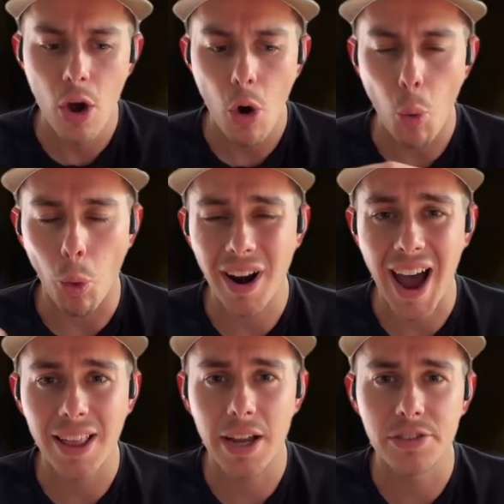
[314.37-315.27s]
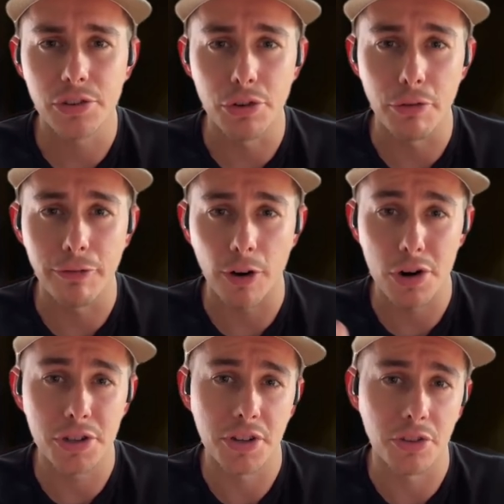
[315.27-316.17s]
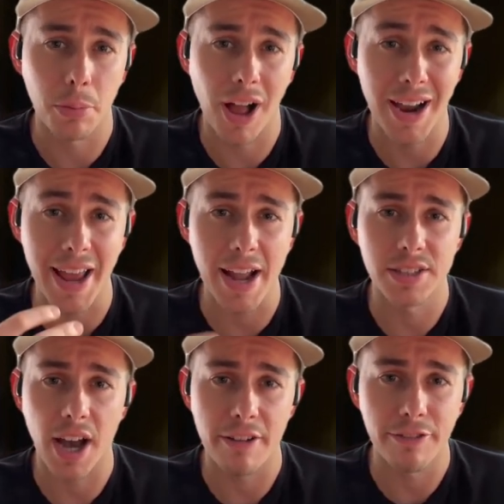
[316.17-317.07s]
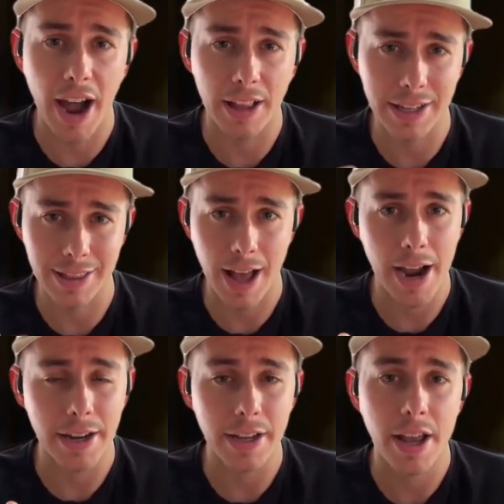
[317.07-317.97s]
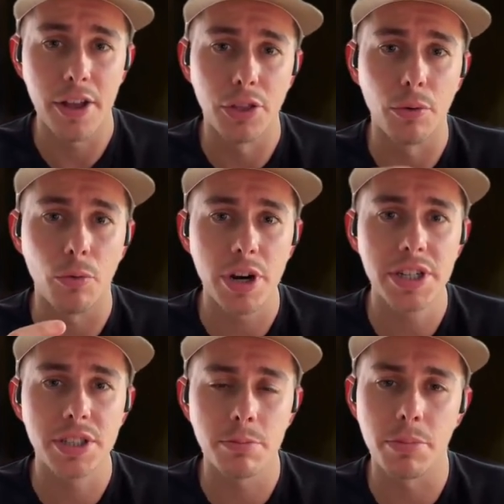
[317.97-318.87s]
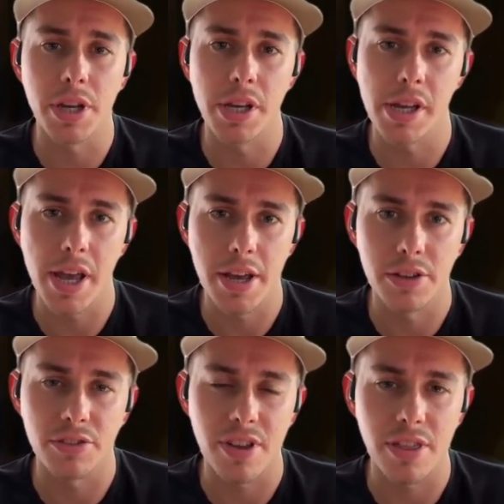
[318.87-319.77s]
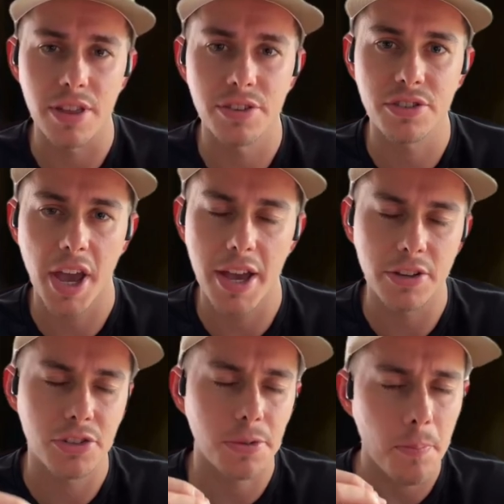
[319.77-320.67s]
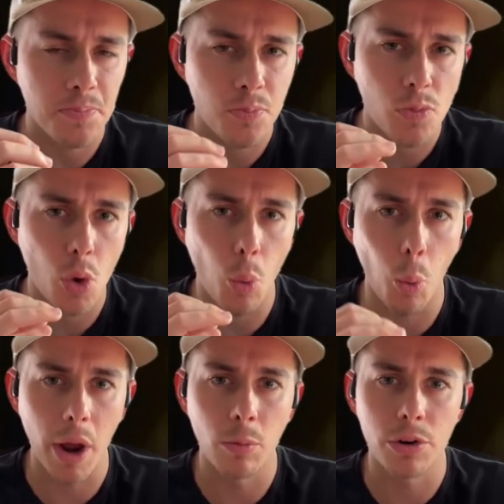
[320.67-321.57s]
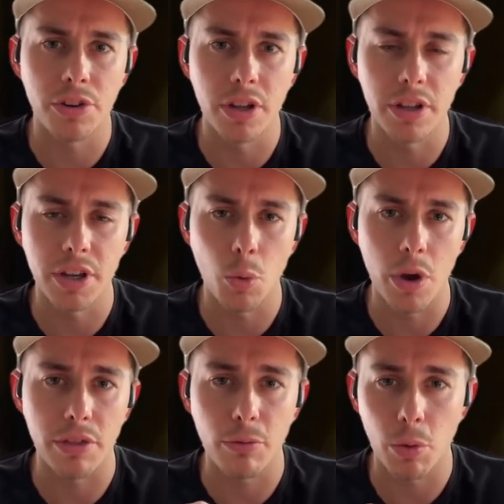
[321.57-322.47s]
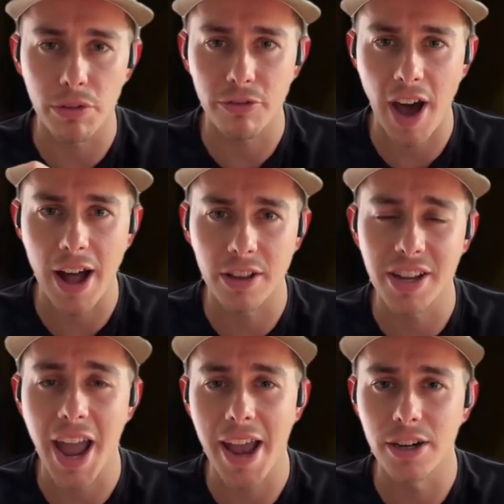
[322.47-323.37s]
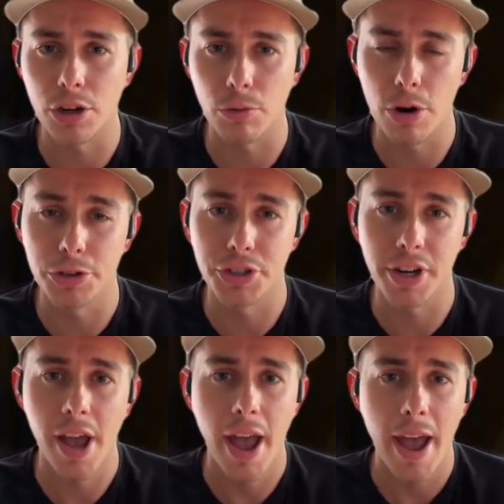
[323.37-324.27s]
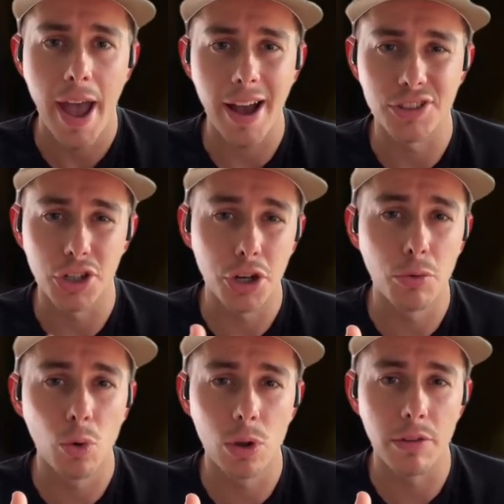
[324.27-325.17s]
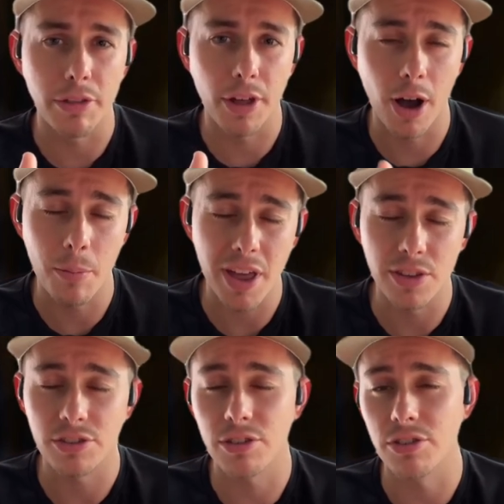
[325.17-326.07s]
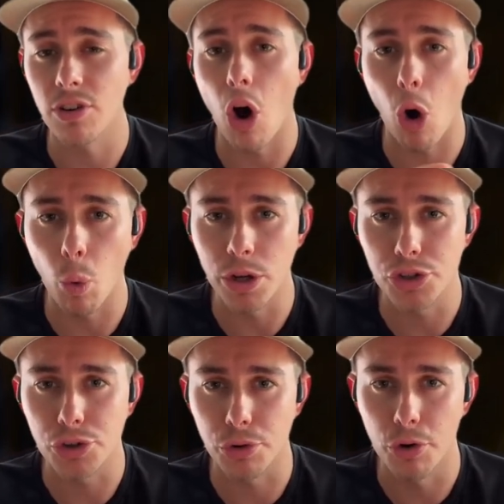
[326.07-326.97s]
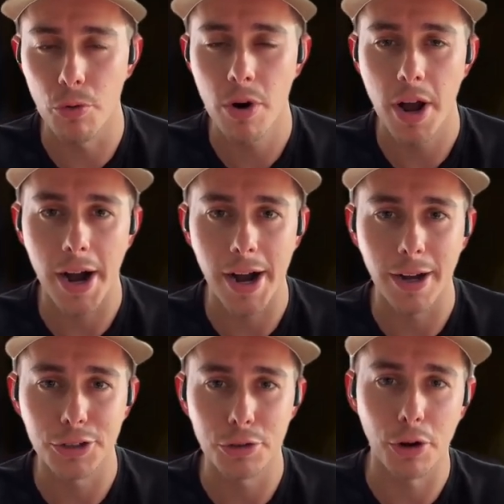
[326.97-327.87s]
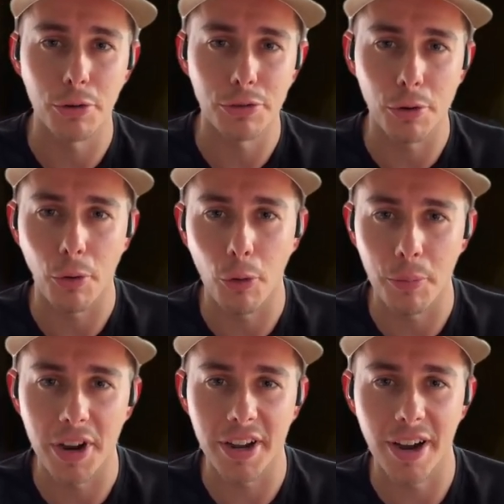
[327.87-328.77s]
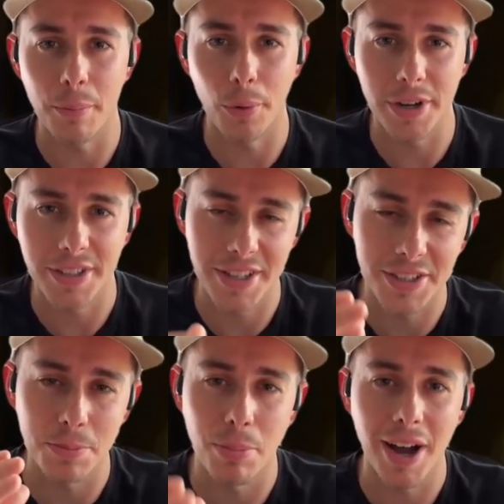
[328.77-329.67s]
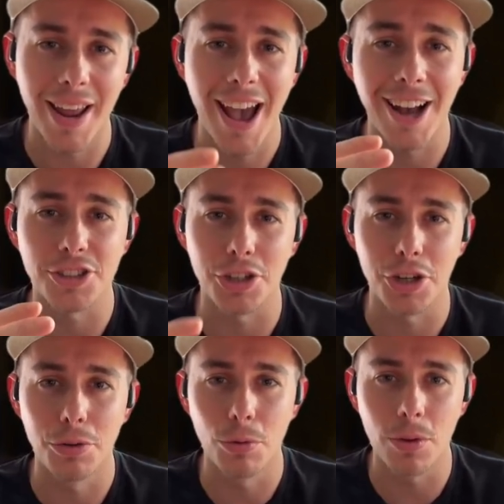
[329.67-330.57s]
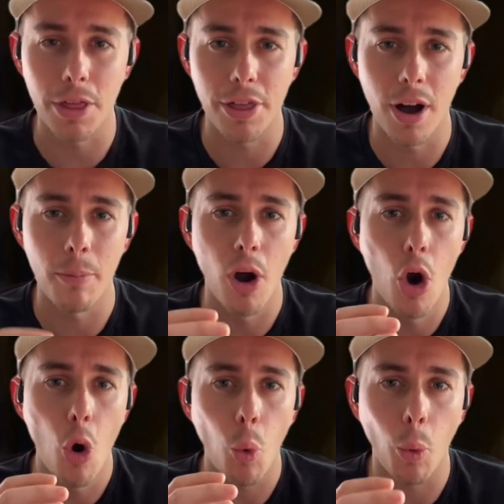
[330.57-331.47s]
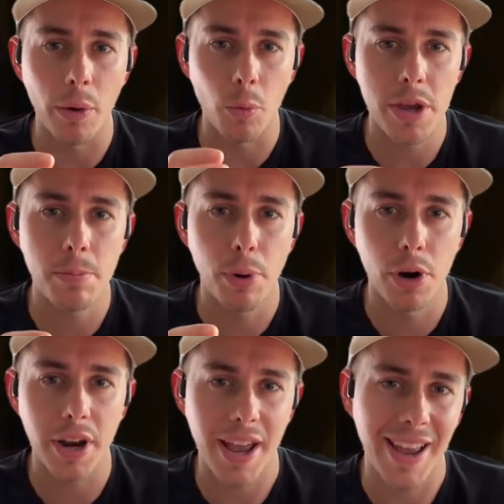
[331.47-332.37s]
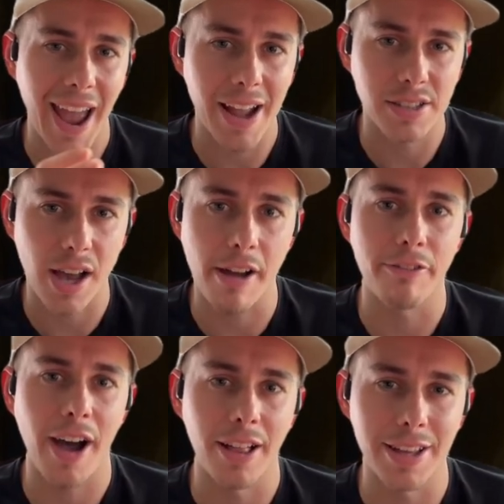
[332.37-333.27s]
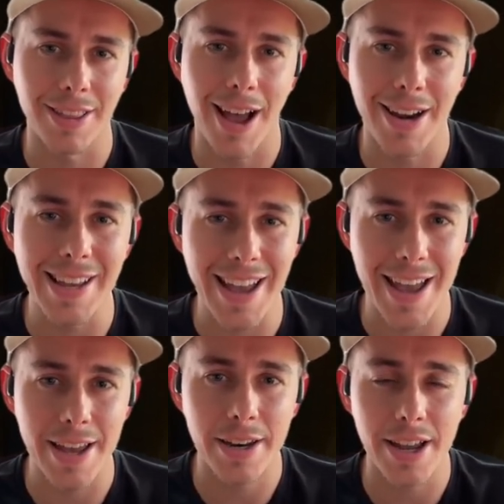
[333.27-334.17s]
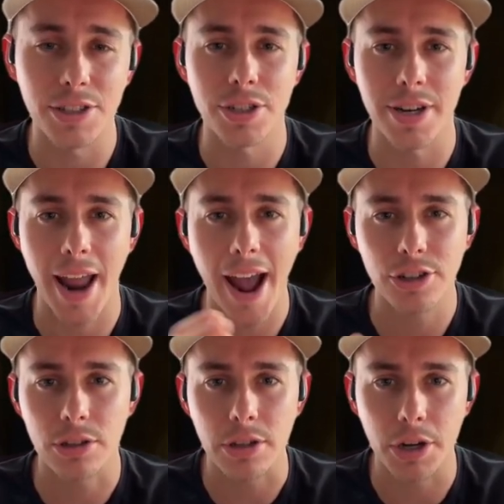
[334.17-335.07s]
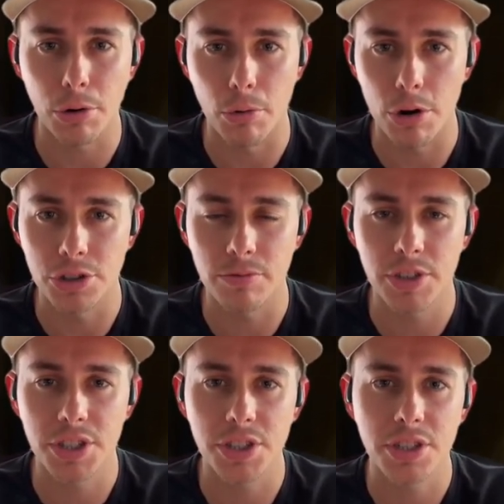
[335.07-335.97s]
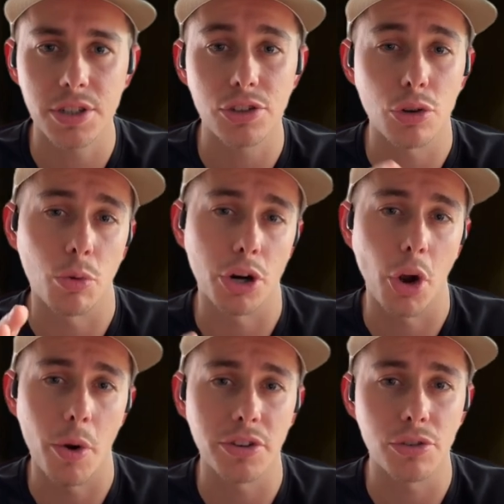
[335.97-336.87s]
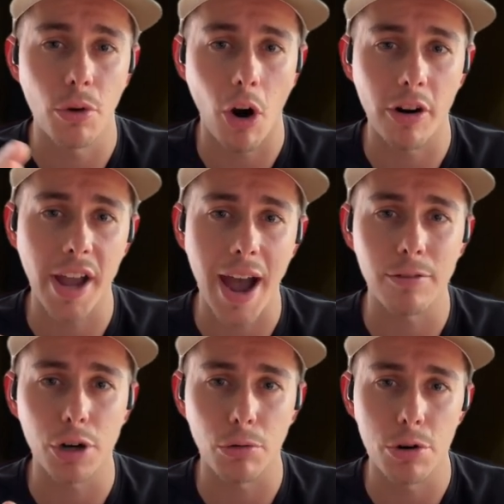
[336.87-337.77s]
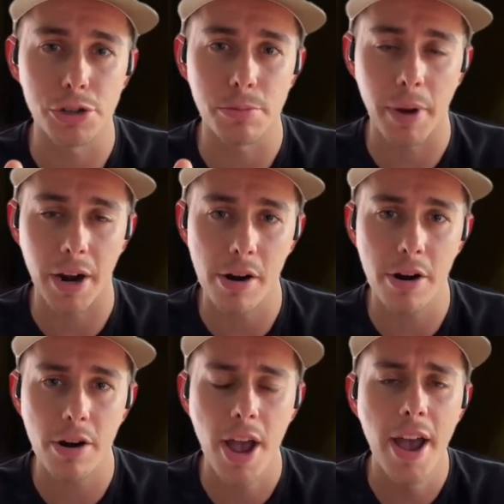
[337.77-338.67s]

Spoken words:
What I like to do first is apply an anti-fouling lining. And the reason being is, in this case, when we're dealing with fouling and corrosion, as a good rule of thumb, and this isn't always true, so don't hold me at gunpoint to this, but as a good rule of thumb, when we put a anti-fouling lining in, it's naturally corrosion resistant, so we're going to already have a corrosion barrier.